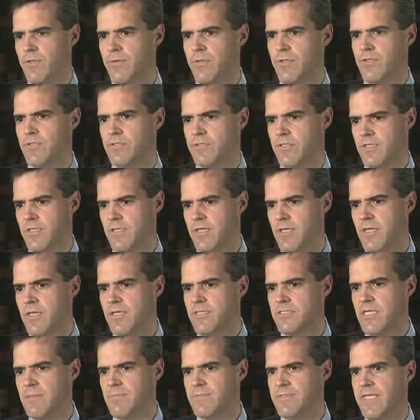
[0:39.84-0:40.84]
there's a
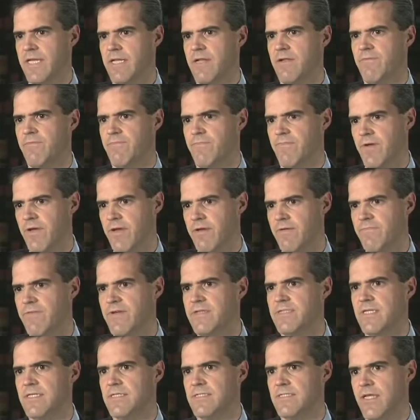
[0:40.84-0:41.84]
subset of
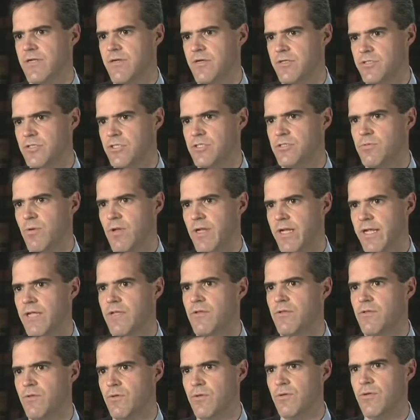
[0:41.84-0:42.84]
visits that are just
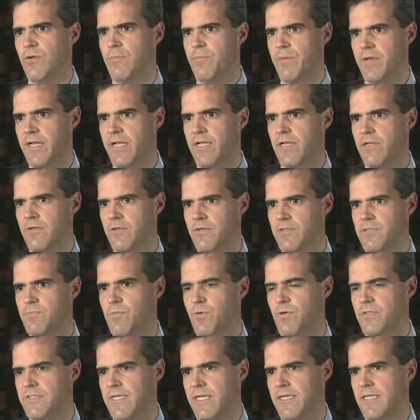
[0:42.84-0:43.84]
related to their particular
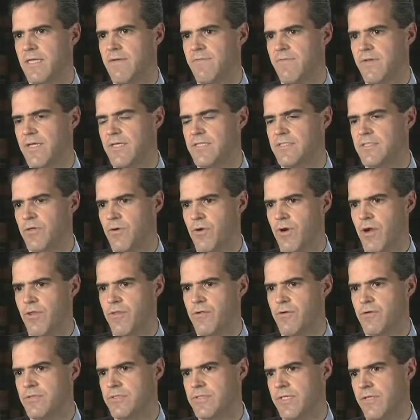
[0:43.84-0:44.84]
sports activities. There are
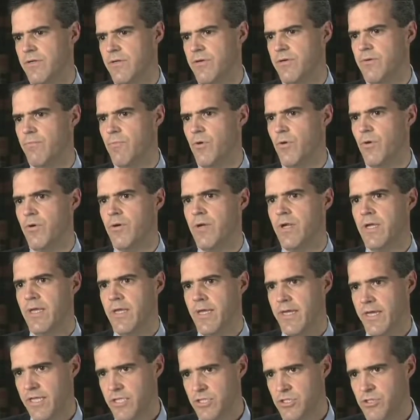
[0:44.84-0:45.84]
others that are more
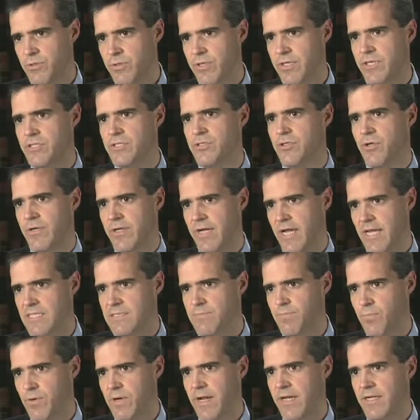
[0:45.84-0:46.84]
injuries during that
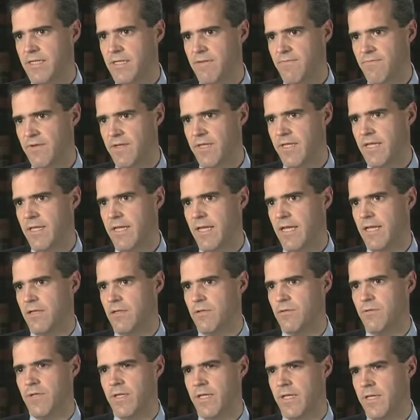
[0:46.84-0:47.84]
sport activity,
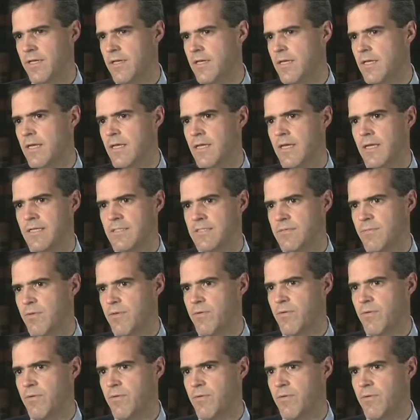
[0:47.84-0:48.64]
including some of the